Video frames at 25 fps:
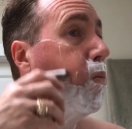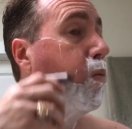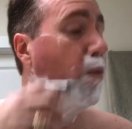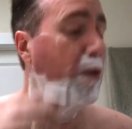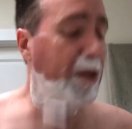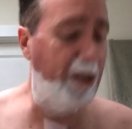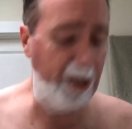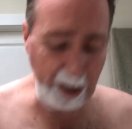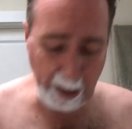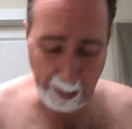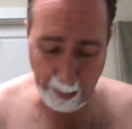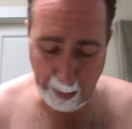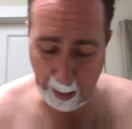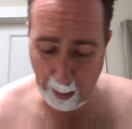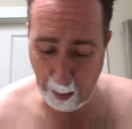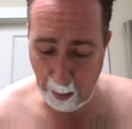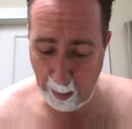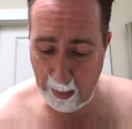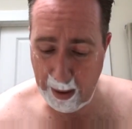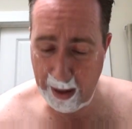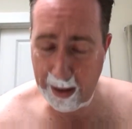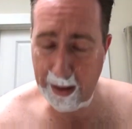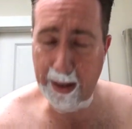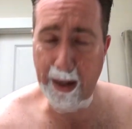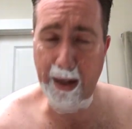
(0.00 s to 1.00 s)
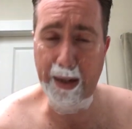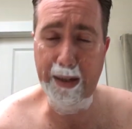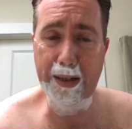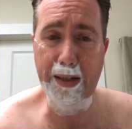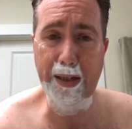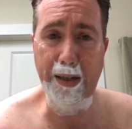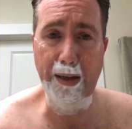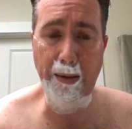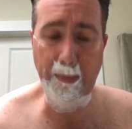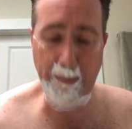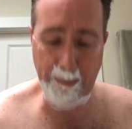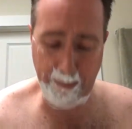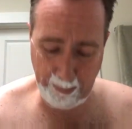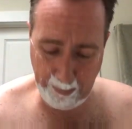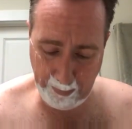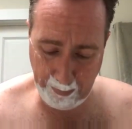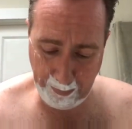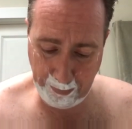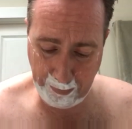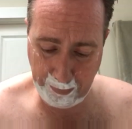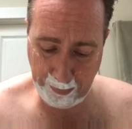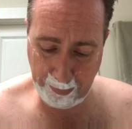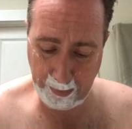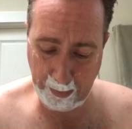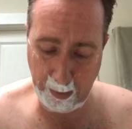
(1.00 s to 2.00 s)
which some people might not um,
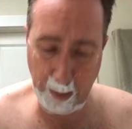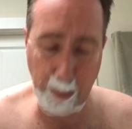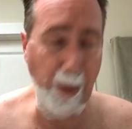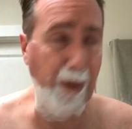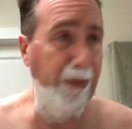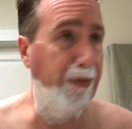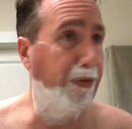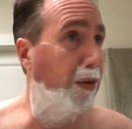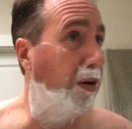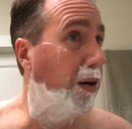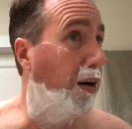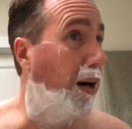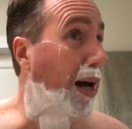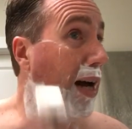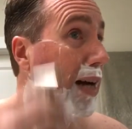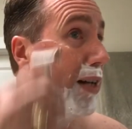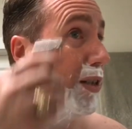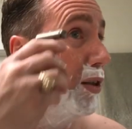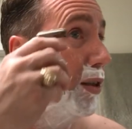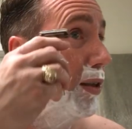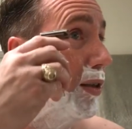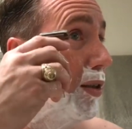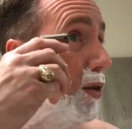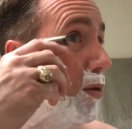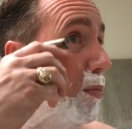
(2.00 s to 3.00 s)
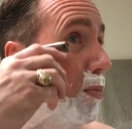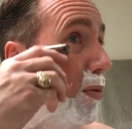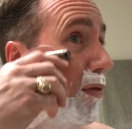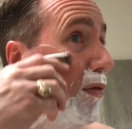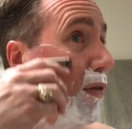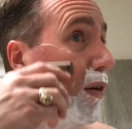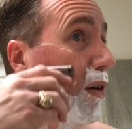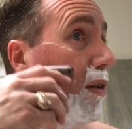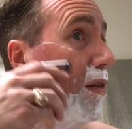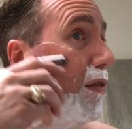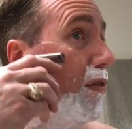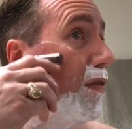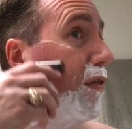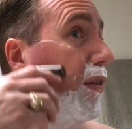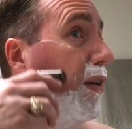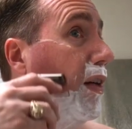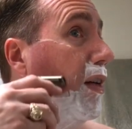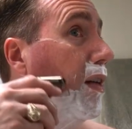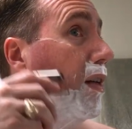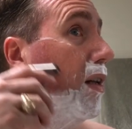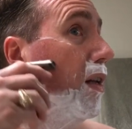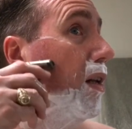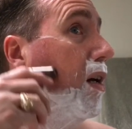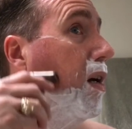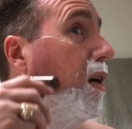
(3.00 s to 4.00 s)
prefer. I actually do prefer the
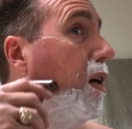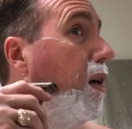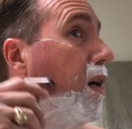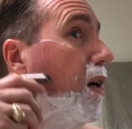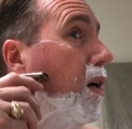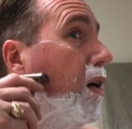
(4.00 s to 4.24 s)
feel,